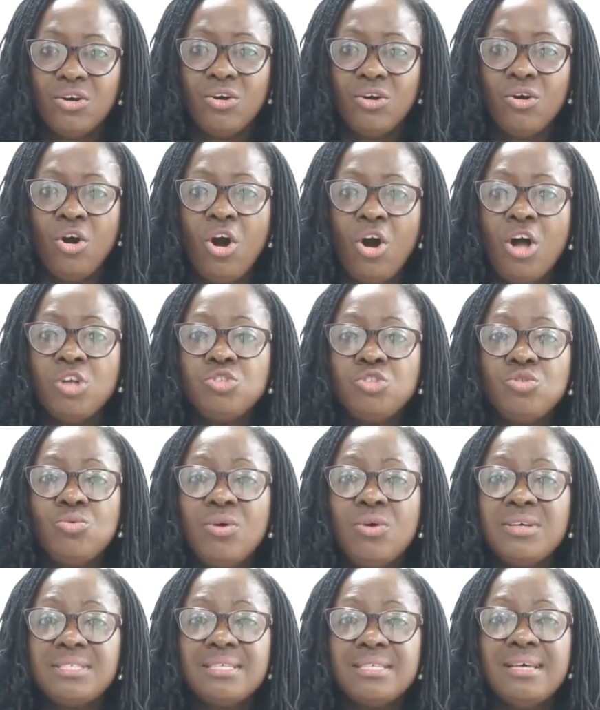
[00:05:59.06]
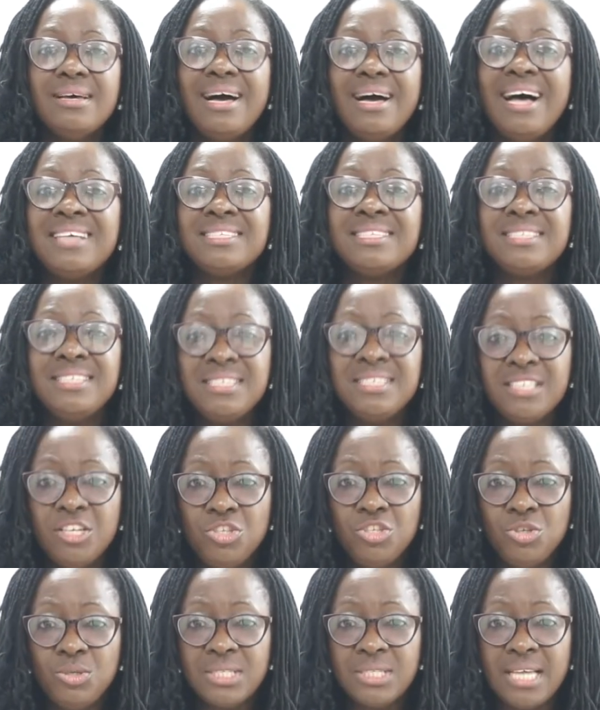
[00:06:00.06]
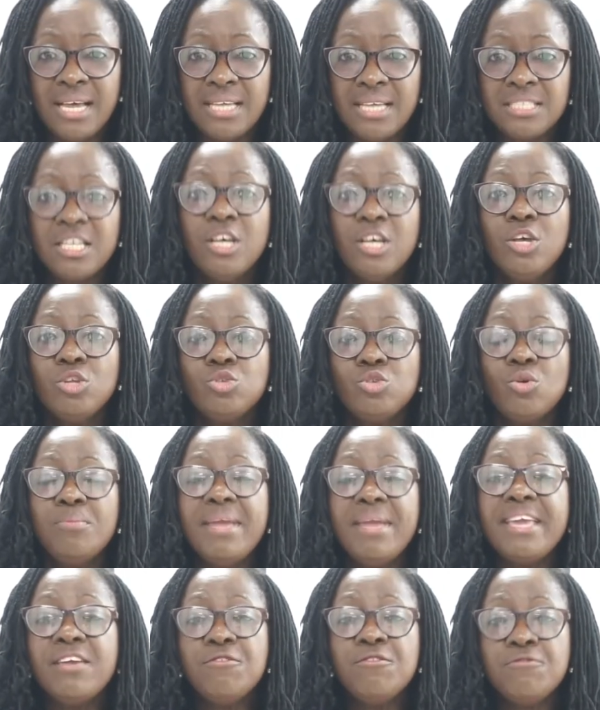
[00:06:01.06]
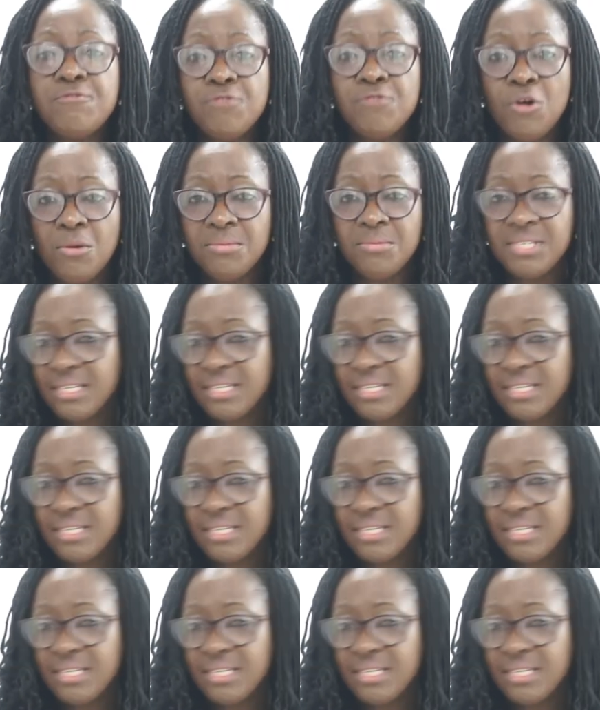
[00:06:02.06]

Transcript: all towards assisting users to make informed